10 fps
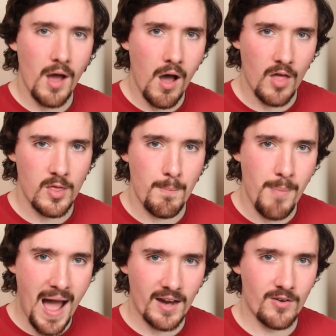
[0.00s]
are the
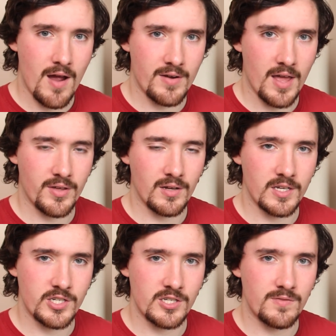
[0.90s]
background
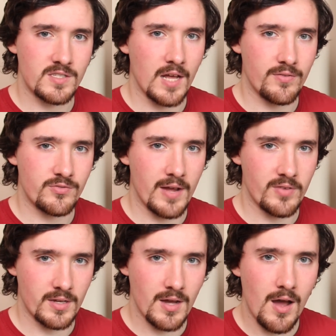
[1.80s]
ethical issues of
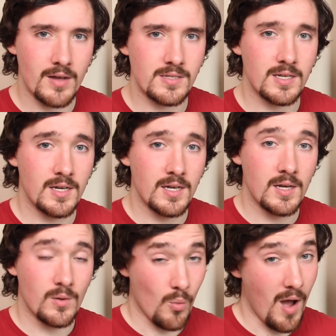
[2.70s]
self-driving cars?
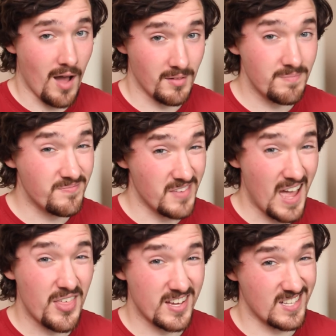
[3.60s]
Well,
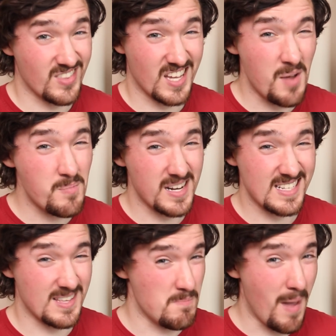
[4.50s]
the ethics of the
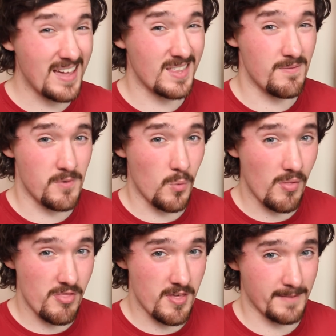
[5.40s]
companies that make them, for
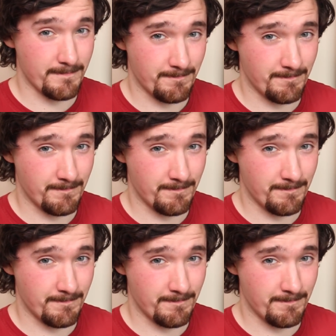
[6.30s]
one thing.